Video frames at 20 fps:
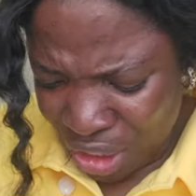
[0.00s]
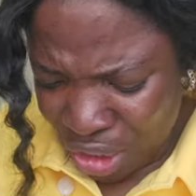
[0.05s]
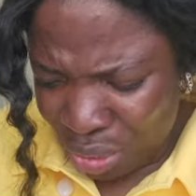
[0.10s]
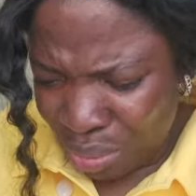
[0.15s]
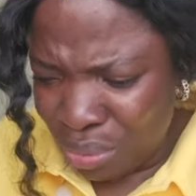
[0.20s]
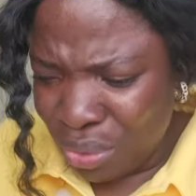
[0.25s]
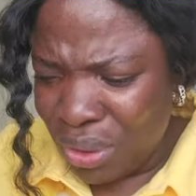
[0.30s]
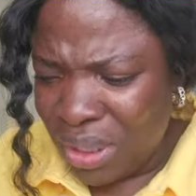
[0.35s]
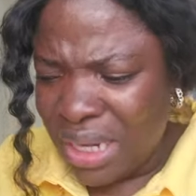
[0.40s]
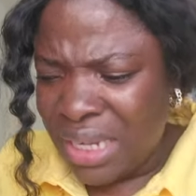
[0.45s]

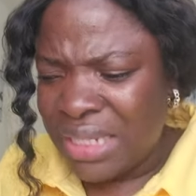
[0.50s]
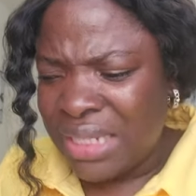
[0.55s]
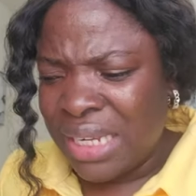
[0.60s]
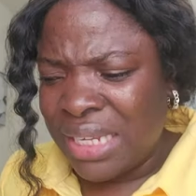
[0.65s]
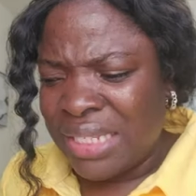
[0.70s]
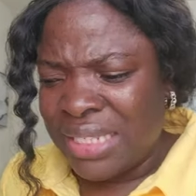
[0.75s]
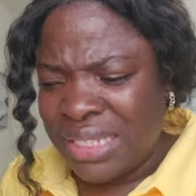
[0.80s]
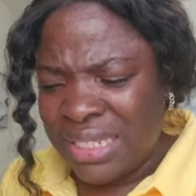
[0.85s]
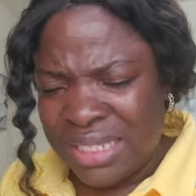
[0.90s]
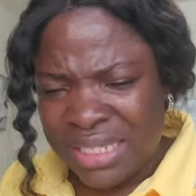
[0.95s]
Brothers and
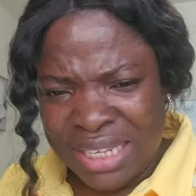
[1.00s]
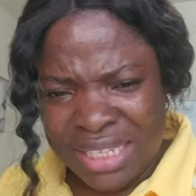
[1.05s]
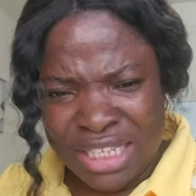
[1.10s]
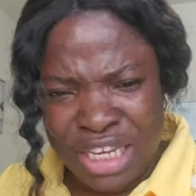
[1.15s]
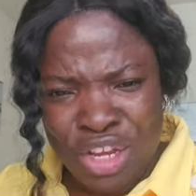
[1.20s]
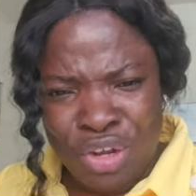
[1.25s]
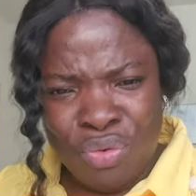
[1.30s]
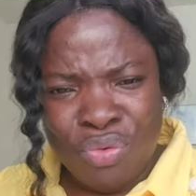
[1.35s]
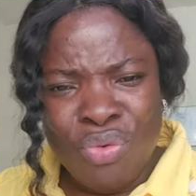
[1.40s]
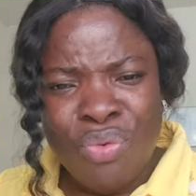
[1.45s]
sisters,
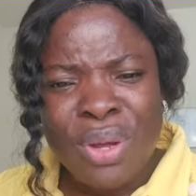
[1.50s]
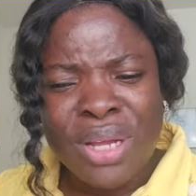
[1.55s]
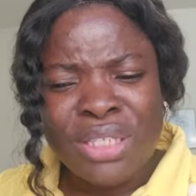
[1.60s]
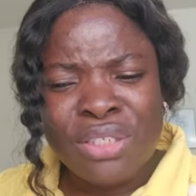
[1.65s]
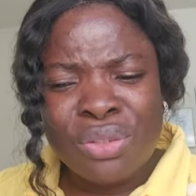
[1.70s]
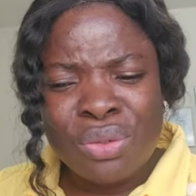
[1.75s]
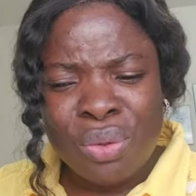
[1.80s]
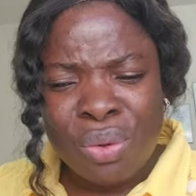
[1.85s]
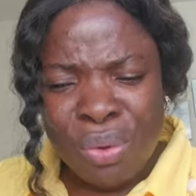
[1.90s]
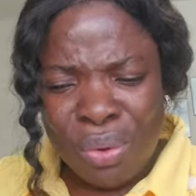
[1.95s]
we were
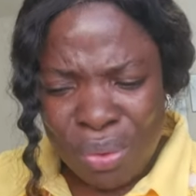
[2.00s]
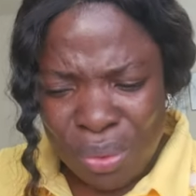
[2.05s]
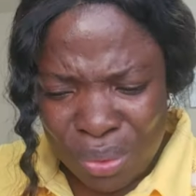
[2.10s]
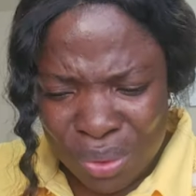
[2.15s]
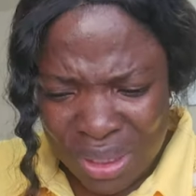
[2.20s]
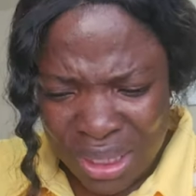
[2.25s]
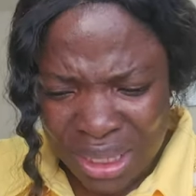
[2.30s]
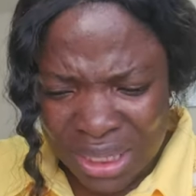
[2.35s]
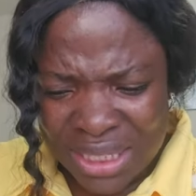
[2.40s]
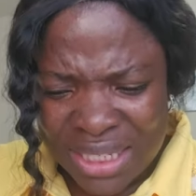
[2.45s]
told
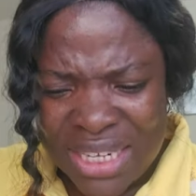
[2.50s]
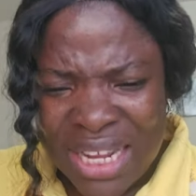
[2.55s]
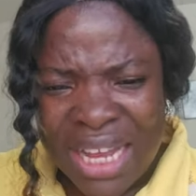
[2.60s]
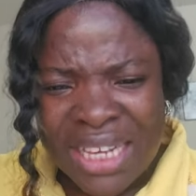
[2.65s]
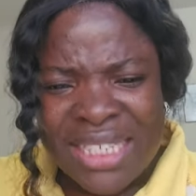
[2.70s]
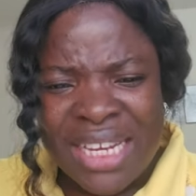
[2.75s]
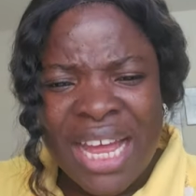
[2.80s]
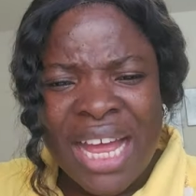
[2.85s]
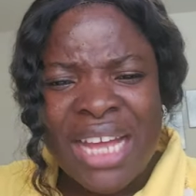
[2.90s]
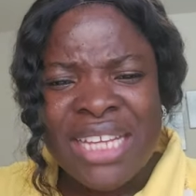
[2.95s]
that
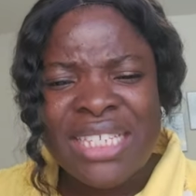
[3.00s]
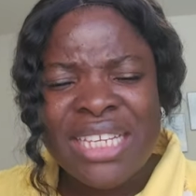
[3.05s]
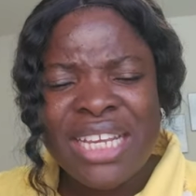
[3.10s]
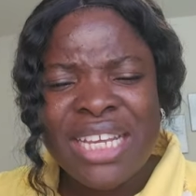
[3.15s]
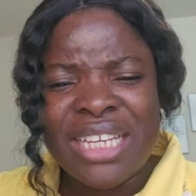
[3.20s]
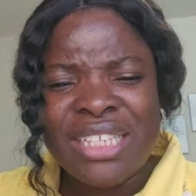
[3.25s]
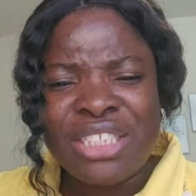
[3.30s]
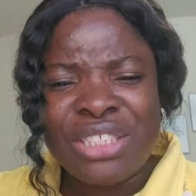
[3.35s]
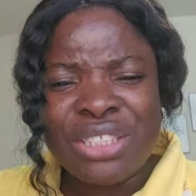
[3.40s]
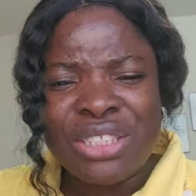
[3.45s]
as
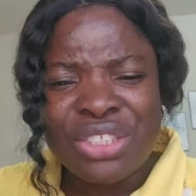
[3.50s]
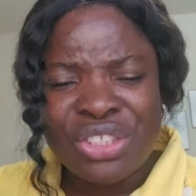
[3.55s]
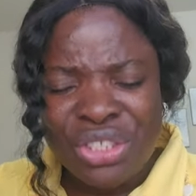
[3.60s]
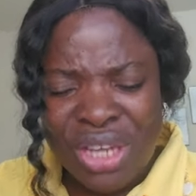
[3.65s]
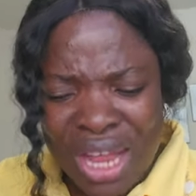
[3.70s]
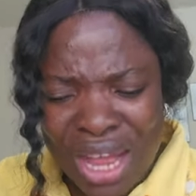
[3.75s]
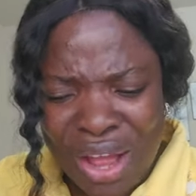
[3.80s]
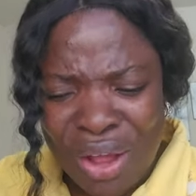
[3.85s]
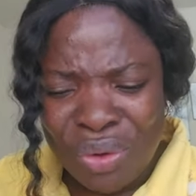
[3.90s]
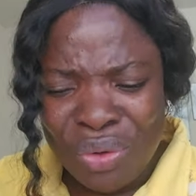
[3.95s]
a
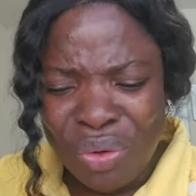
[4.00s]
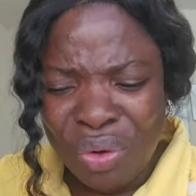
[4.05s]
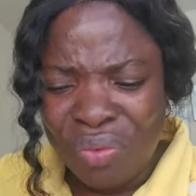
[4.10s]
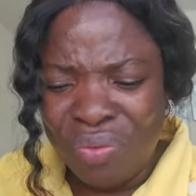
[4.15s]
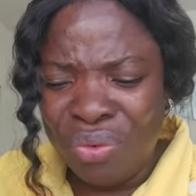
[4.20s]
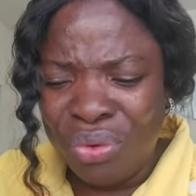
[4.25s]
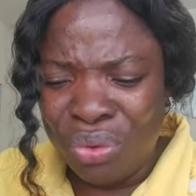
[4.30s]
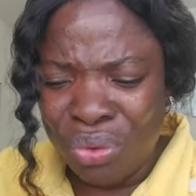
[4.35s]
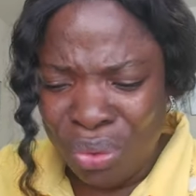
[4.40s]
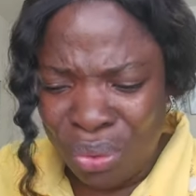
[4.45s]
child of
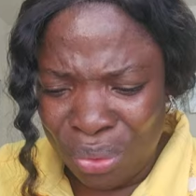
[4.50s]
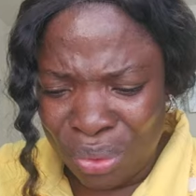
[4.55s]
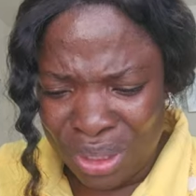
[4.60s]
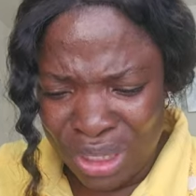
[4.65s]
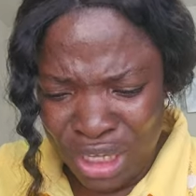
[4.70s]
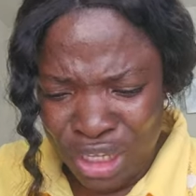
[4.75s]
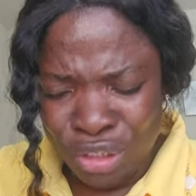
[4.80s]
God,